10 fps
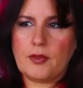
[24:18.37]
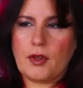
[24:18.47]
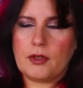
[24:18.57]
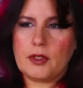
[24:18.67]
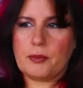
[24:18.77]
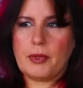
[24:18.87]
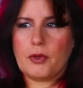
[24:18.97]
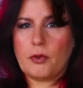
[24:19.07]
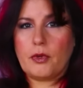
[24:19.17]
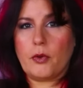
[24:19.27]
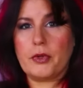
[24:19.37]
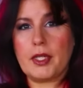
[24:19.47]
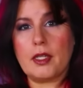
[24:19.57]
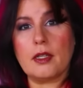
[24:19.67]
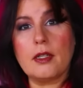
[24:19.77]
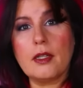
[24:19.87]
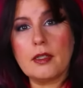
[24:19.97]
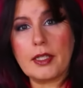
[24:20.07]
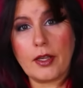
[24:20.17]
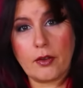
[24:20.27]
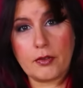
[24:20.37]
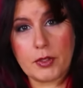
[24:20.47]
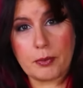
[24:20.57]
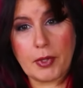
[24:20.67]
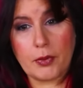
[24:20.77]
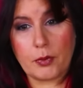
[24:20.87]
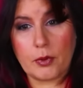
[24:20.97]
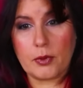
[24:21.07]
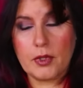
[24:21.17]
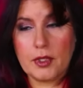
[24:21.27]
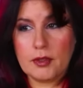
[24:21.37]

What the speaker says: you've all just been through an ordeal that you have just been through.